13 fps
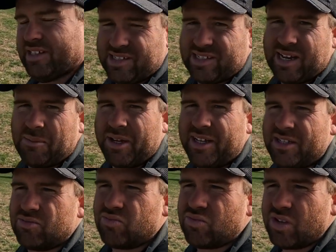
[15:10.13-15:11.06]
summer
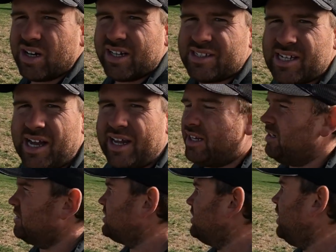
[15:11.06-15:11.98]
has really taken
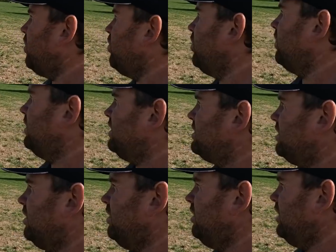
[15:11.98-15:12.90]
its toll on it.
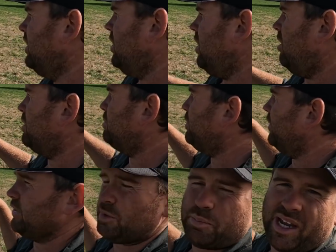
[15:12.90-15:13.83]
So I'm going to put
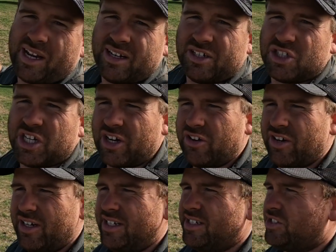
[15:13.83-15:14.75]
this back into
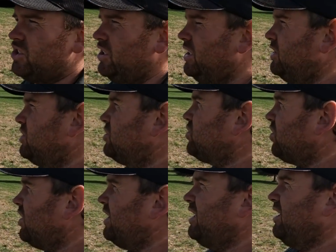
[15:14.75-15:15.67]
chicory next year, just
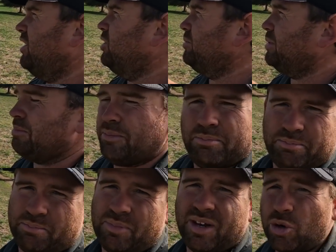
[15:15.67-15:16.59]
try and get a little
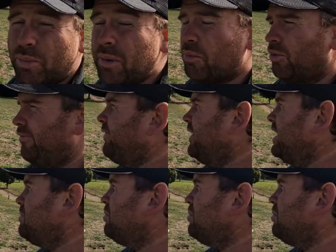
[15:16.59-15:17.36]
bit more feed